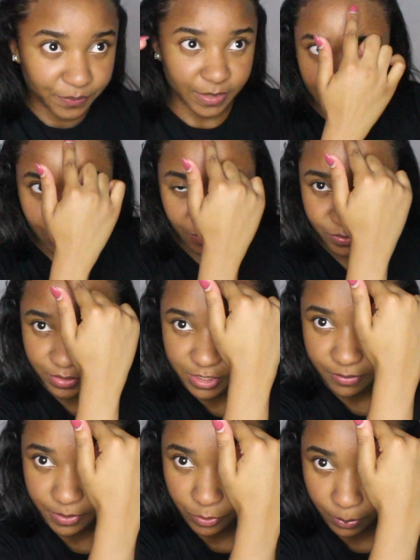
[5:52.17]
Now I've
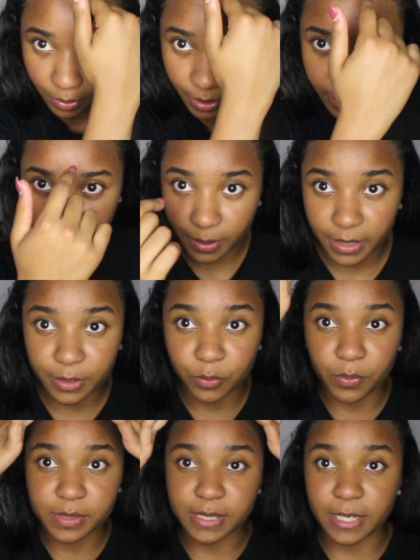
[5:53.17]
lost the middle parting, but I can
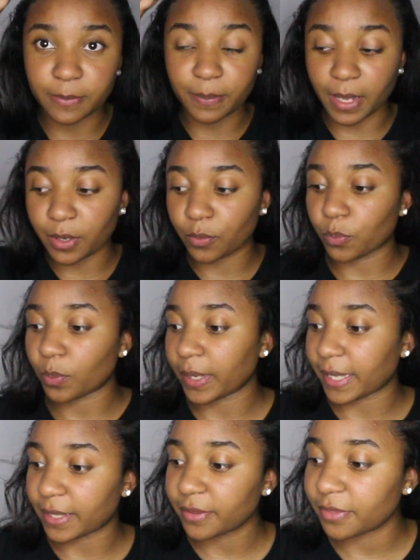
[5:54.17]
always get it back
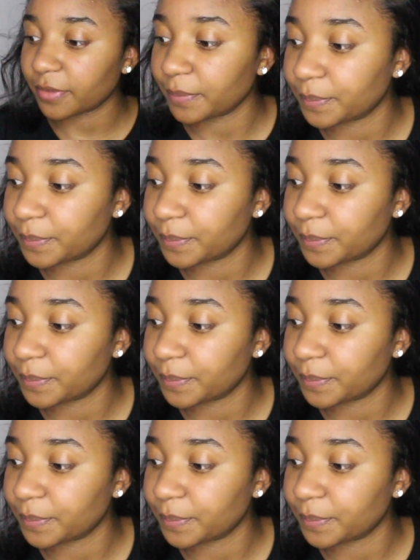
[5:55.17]
with